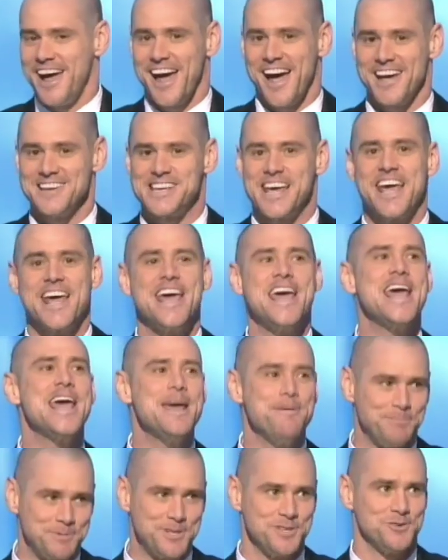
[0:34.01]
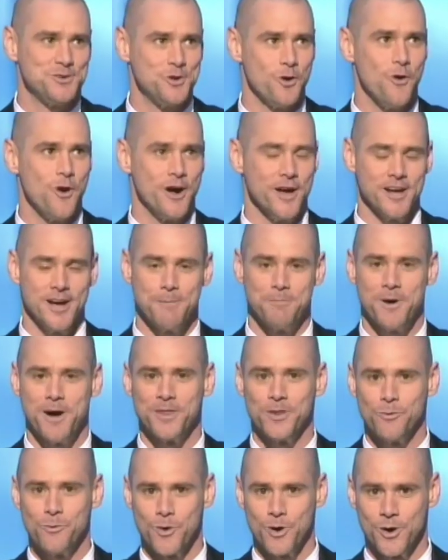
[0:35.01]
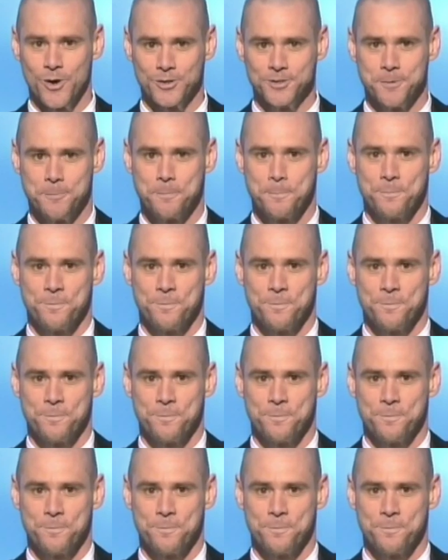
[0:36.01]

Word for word: has heaped joy upon the world.